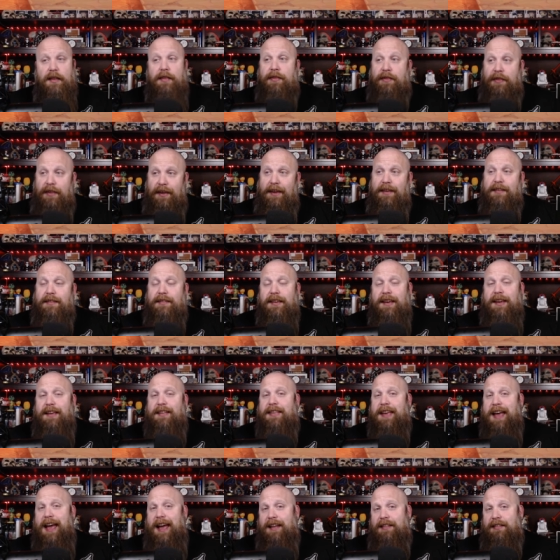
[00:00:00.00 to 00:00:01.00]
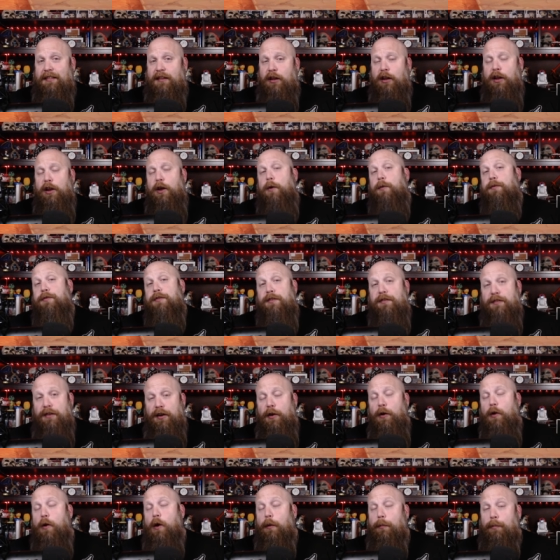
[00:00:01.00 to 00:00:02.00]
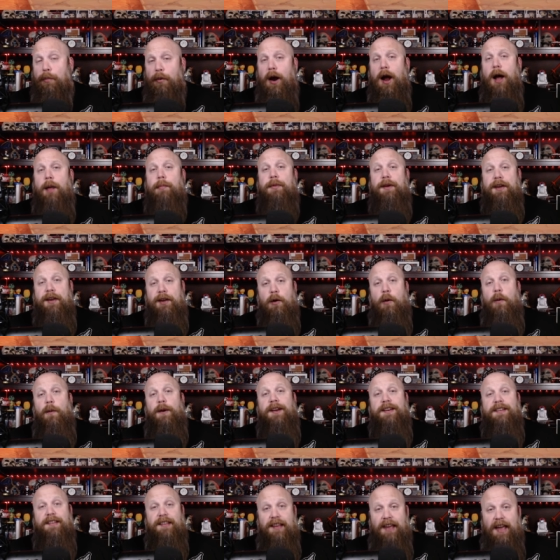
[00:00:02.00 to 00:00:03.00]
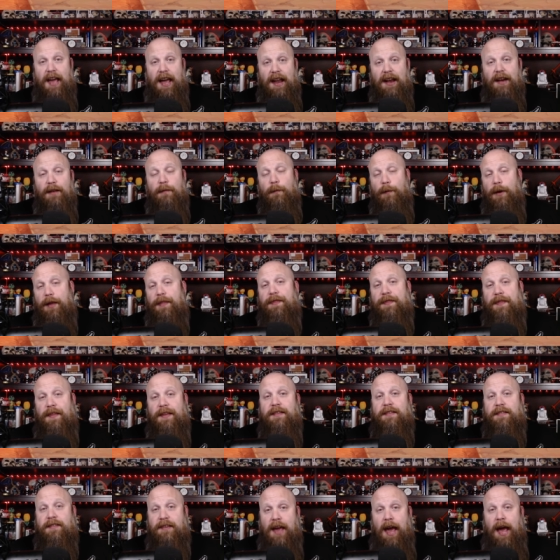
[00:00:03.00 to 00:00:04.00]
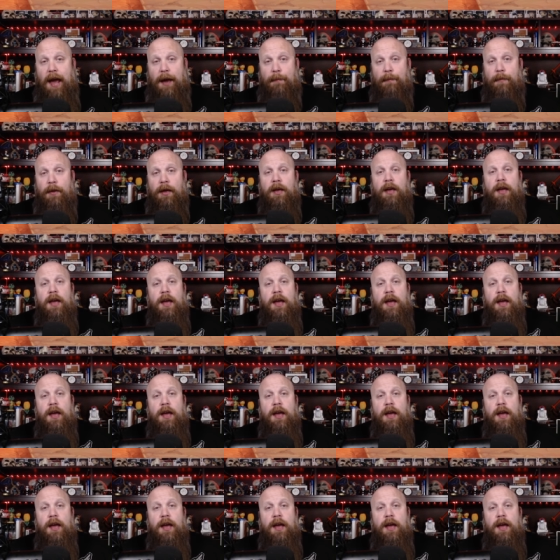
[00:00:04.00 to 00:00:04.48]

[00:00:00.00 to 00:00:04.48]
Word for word: this is as close as you are probably going to get with this game.